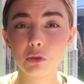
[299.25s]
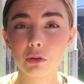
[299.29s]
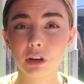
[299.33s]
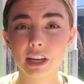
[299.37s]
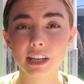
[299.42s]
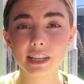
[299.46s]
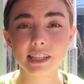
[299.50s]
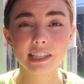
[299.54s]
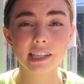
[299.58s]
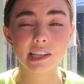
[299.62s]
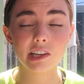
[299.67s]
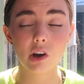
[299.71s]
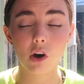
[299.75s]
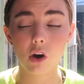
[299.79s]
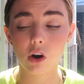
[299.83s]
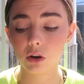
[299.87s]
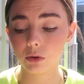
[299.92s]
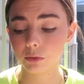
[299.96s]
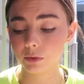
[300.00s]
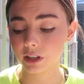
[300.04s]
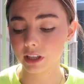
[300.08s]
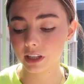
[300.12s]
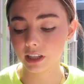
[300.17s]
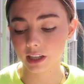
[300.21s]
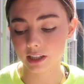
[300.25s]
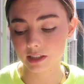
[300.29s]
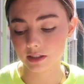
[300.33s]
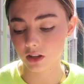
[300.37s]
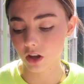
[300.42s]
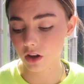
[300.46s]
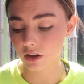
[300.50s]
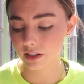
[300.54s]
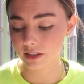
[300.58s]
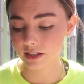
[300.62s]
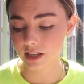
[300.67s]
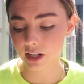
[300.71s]
crazy all week, as
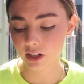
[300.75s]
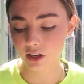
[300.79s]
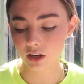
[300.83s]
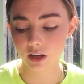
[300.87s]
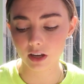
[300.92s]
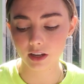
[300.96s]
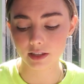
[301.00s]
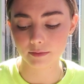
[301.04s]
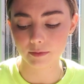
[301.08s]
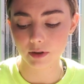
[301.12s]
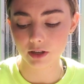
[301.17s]
long as I could, as